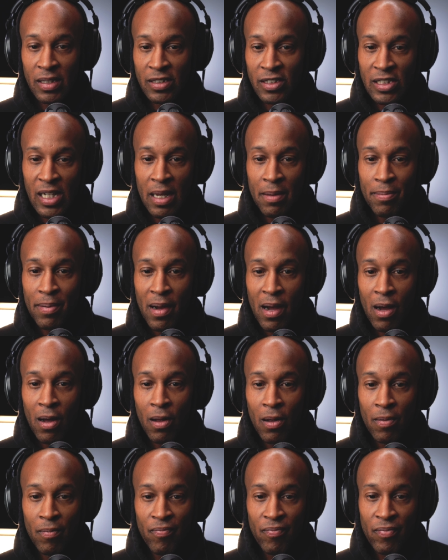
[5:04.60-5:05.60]
that Jake
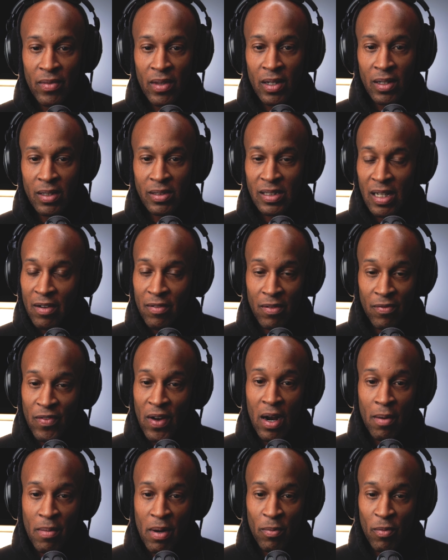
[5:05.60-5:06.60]
Paul, because if
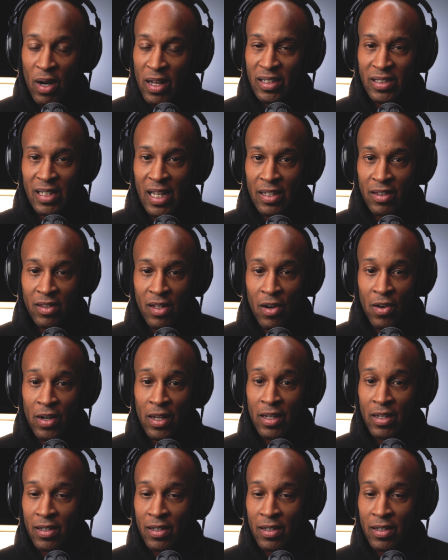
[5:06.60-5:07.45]
I remember right, he's like 30